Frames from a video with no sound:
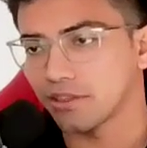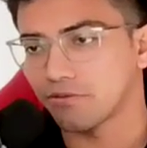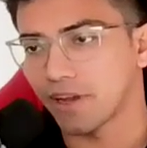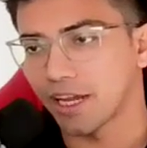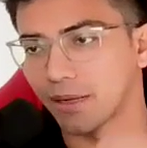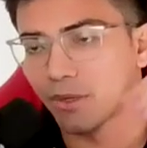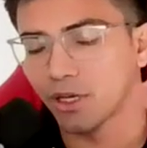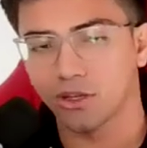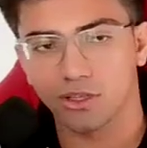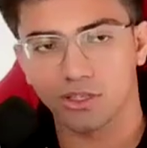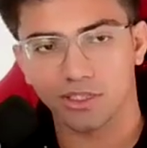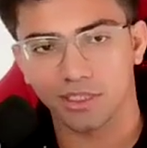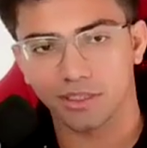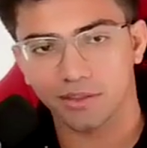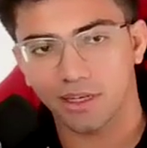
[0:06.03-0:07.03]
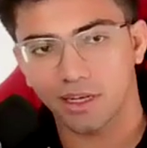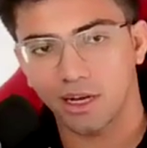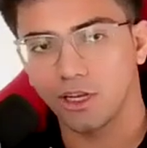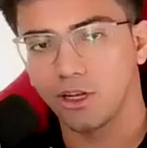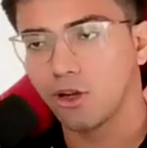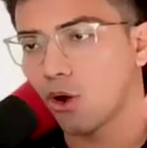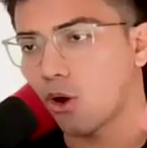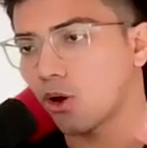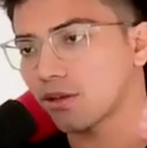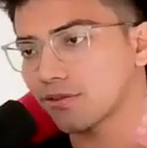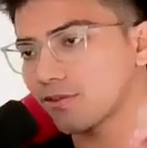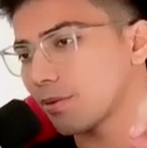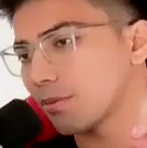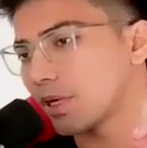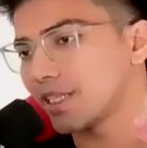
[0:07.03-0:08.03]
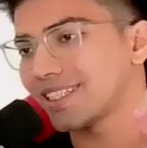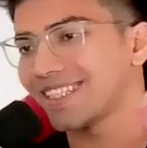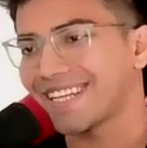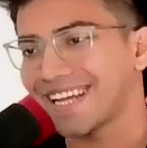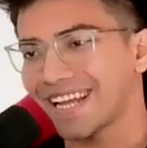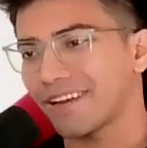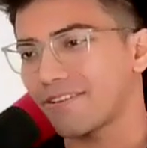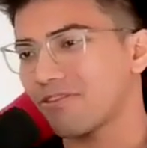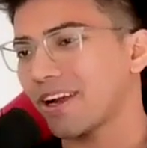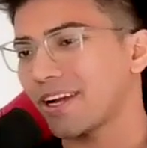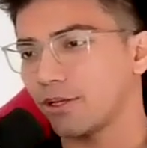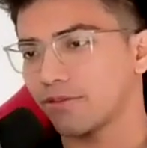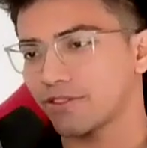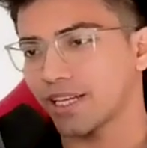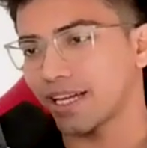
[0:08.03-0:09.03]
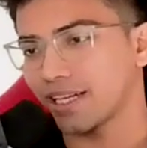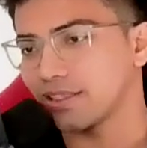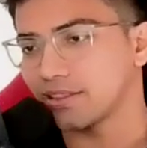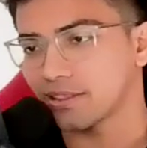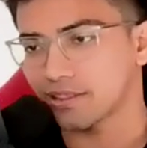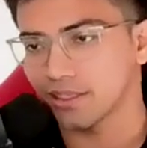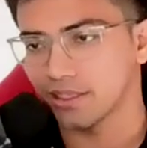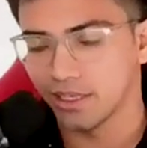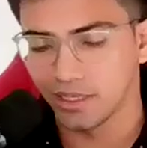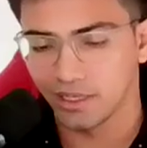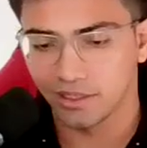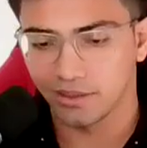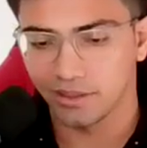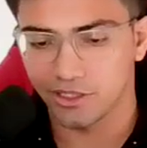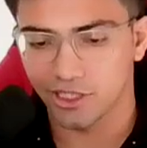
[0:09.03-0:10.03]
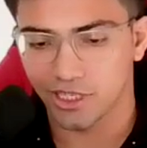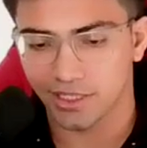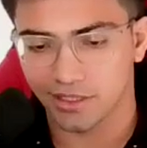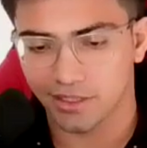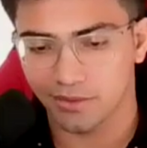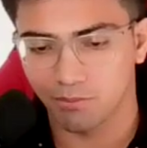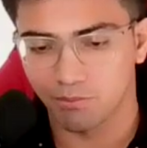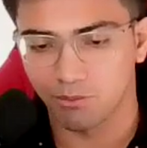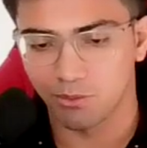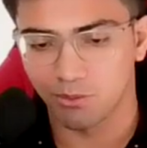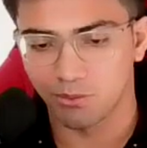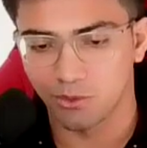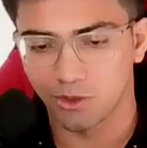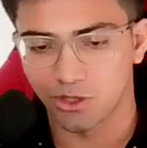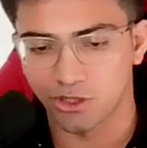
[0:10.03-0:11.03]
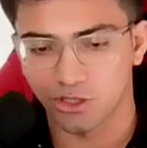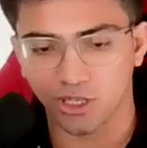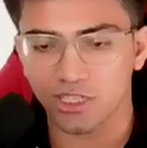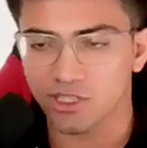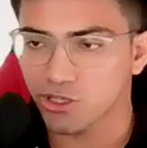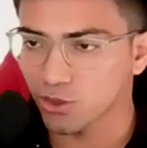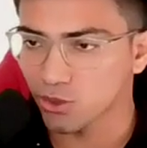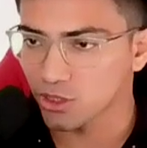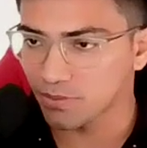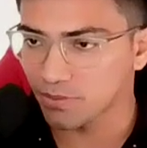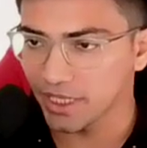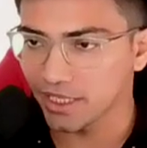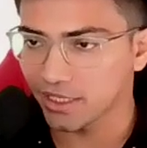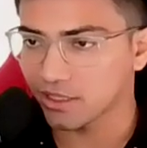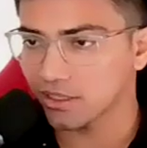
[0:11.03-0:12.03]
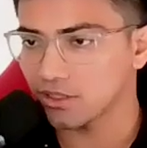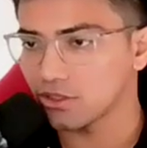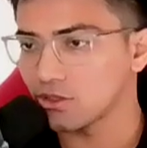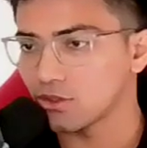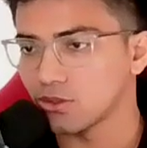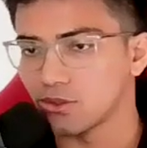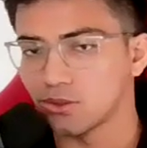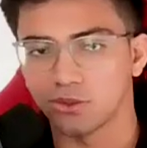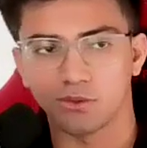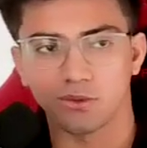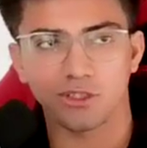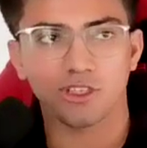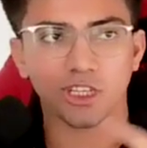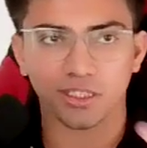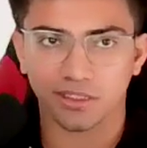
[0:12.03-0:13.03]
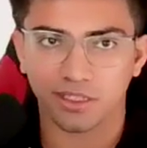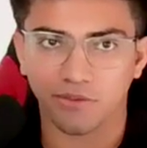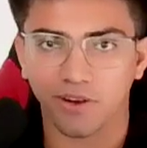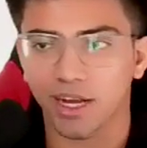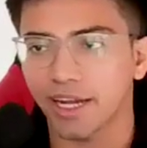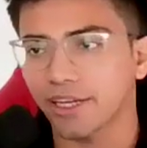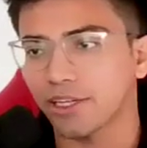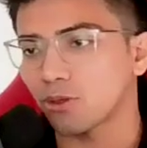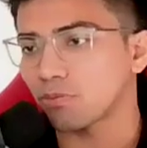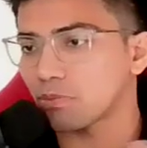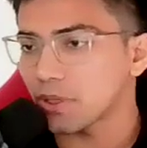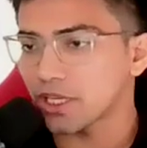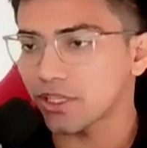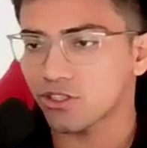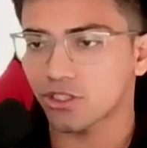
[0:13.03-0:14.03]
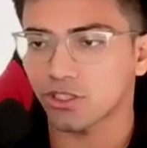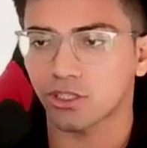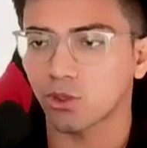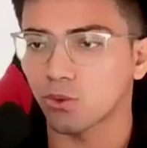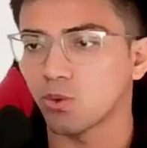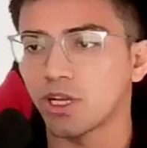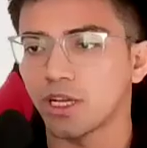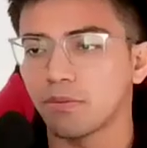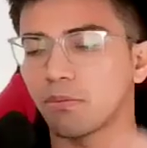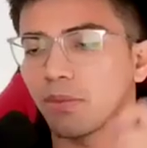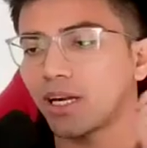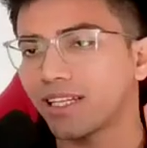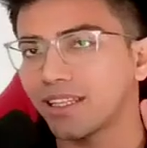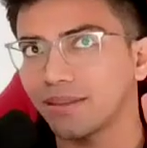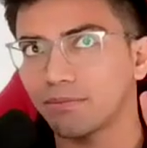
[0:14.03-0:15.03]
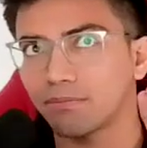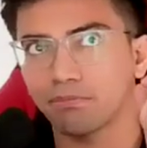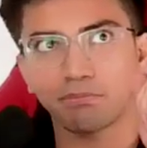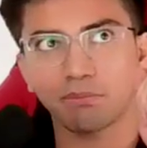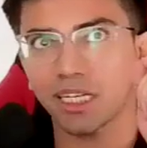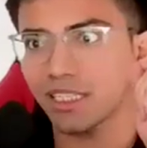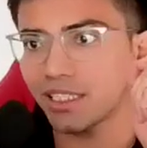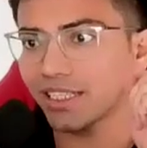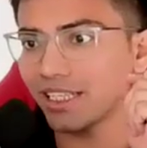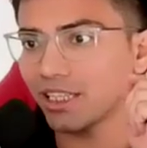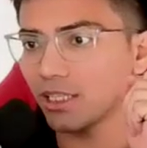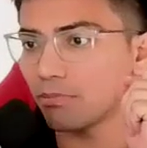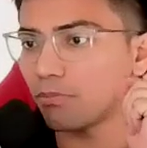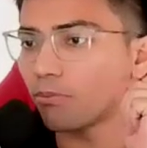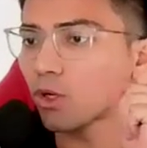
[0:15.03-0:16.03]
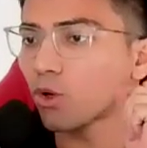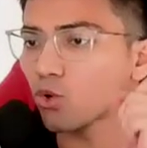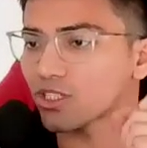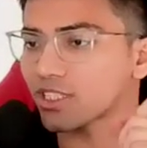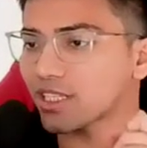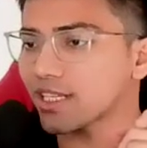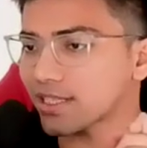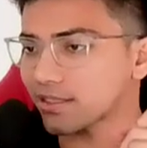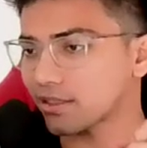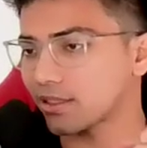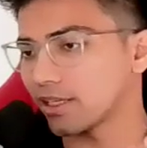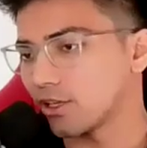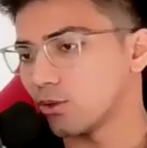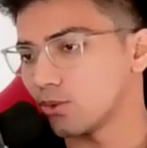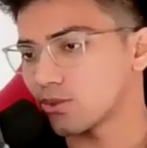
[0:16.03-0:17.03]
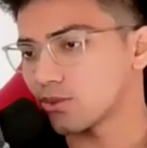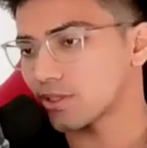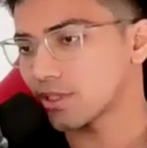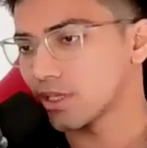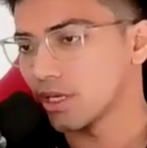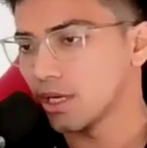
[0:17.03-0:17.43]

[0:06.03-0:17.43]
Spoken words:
They fail because a lot of them are terrified of silence. They just rush to speak, to justify, to pitch, to win. But in the process, they lose.